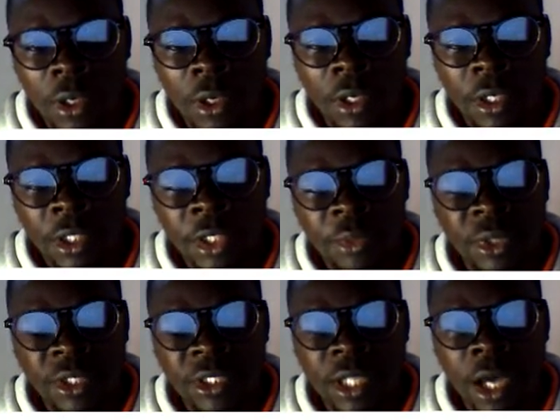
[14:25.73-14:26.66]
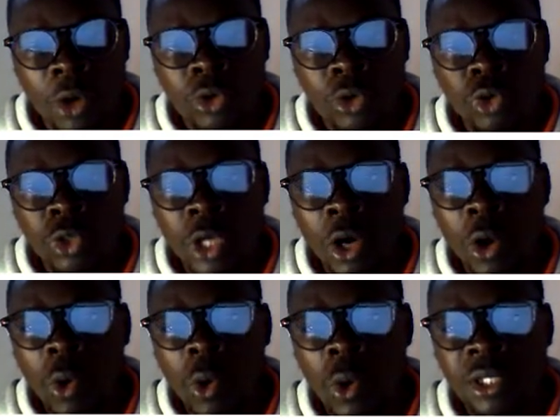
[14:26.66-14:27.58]
It depends how you now
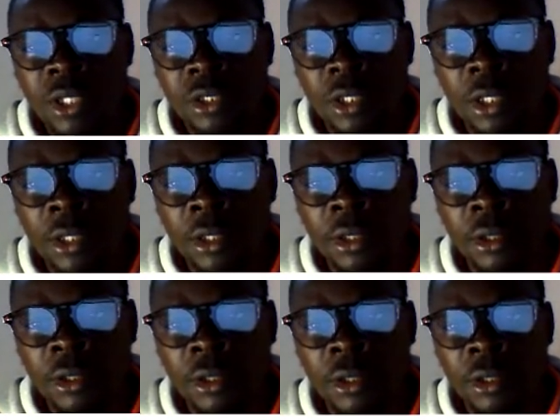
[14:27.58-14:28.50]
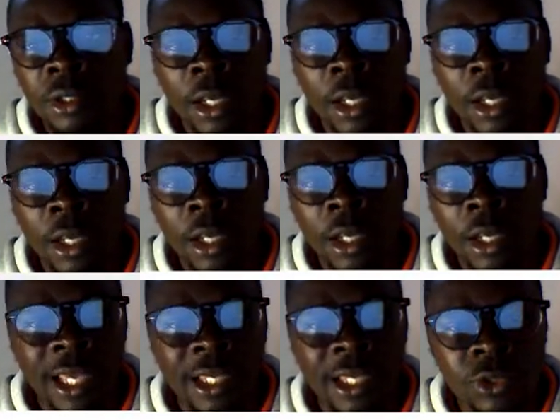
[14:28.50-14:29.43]
want. I like
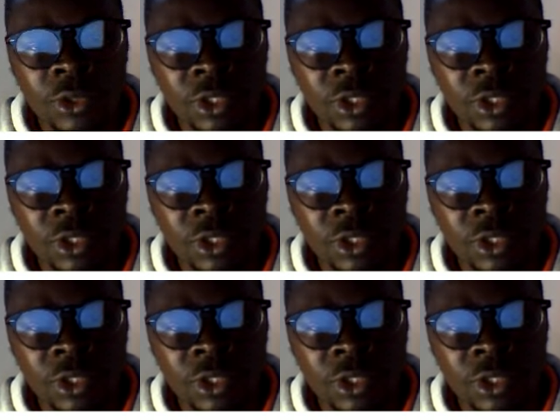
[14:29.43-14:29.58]
using